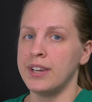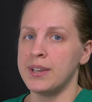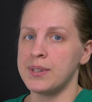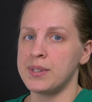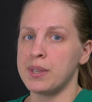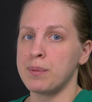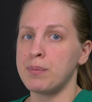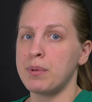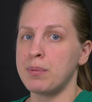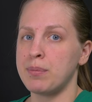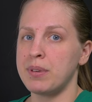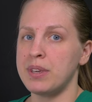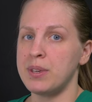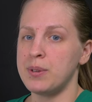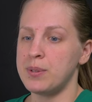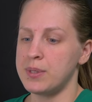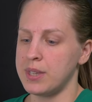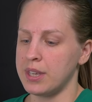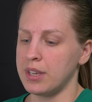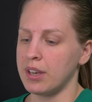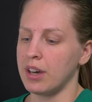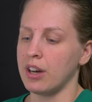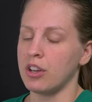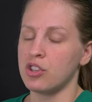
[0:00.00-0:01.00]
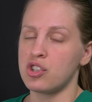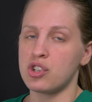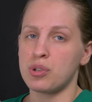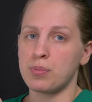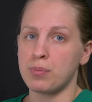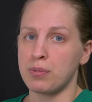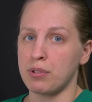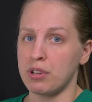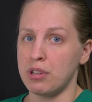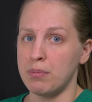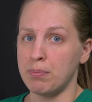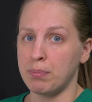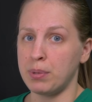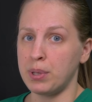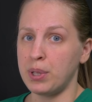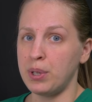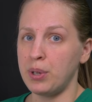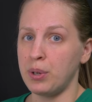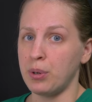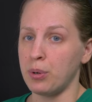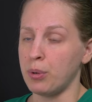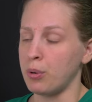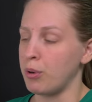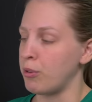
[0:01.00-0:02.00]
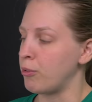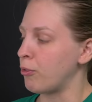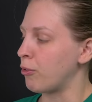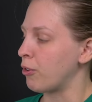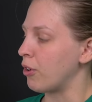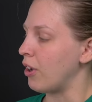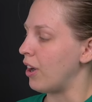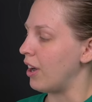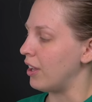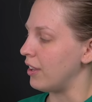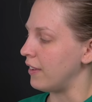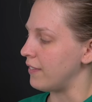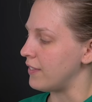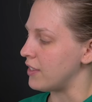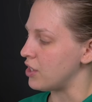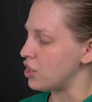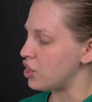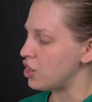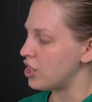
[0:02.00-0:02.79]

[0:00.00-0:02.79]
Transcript: So I'm going to be using ultramarine blue for all of the